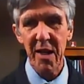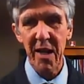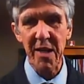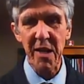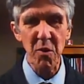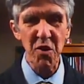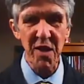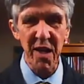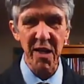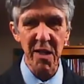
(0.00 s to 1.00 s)
And he was
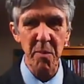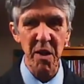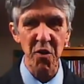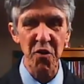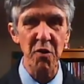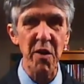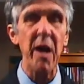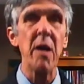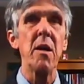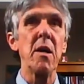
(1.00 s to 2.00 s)
stuck in the middle. So
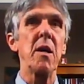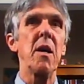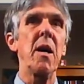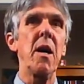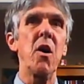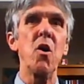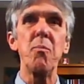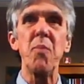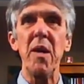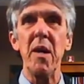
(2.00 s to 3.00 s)
now I
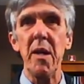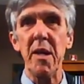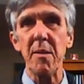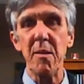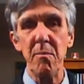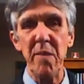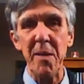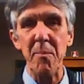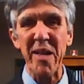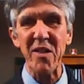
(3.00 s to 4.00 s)
hope
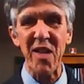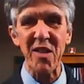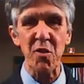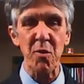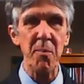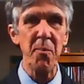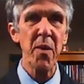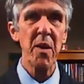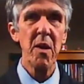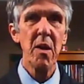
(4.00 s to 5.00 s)
it makes sense to him.
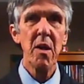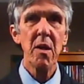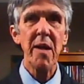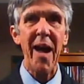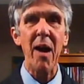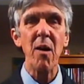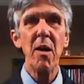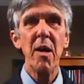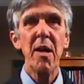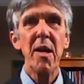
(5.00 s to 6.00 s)
Now,
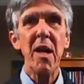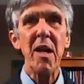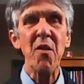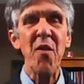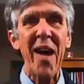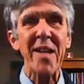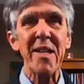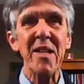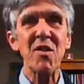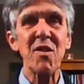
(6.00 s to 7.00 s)
the fact
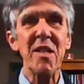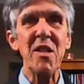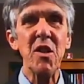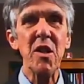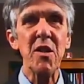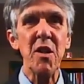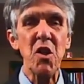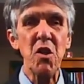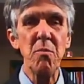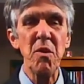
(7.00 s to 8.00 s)
is that the
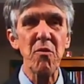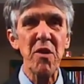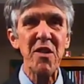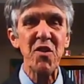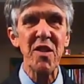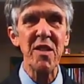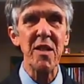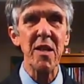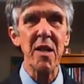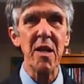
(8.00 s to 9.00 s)
human reason,
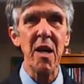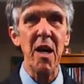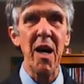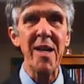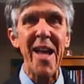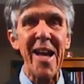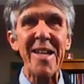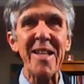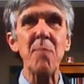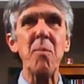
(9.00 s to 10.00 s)

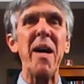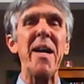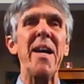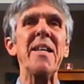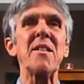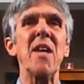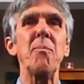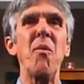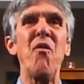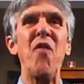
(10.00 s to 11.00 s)
unaided by any
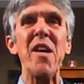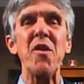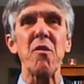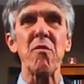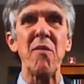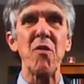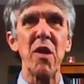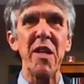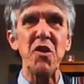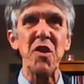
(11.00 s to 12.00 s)
type of faith or
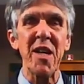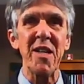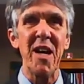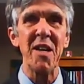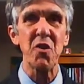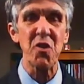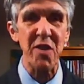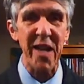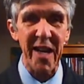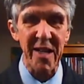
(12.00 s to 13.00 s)
revelation, can
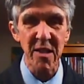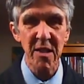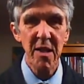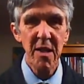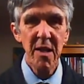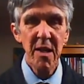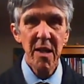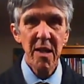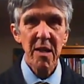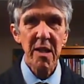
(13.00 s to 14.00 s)
understand
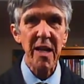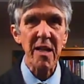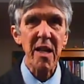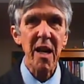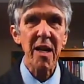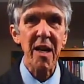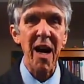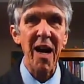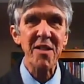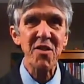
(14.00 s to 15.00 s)
that
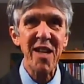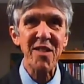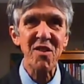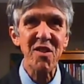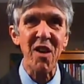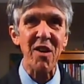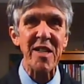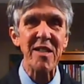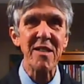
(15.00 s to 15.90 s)
God is necessary.